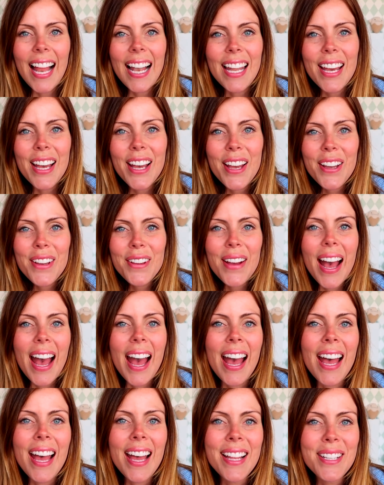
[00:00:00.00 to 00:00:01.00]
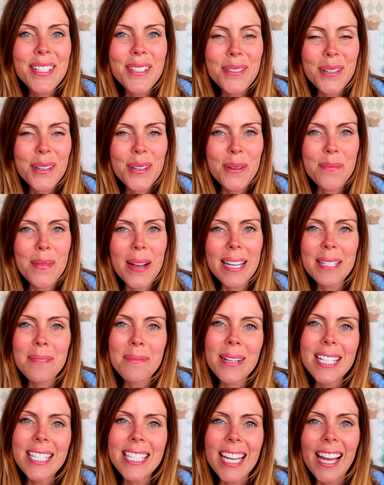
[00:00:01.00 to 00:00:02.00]
Hello and welcome back to
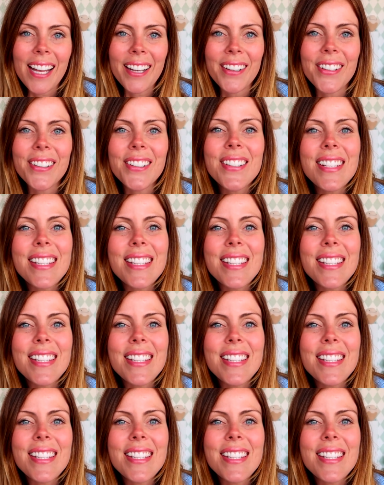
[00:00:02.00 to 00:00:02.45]
my channel.